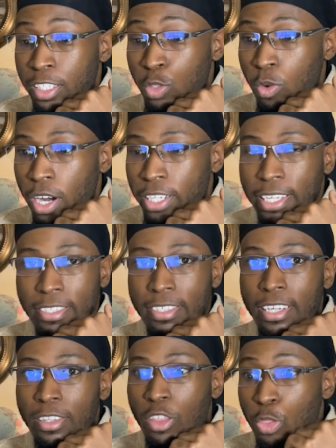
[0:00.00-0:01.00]
is why they
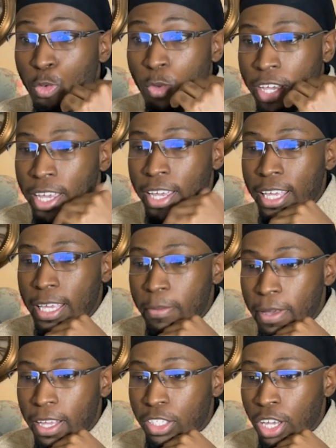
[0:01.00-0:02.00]
send 3
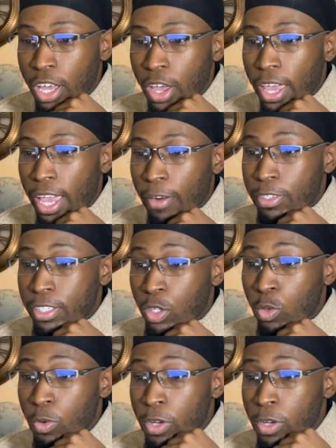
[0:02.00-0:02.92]
emails every single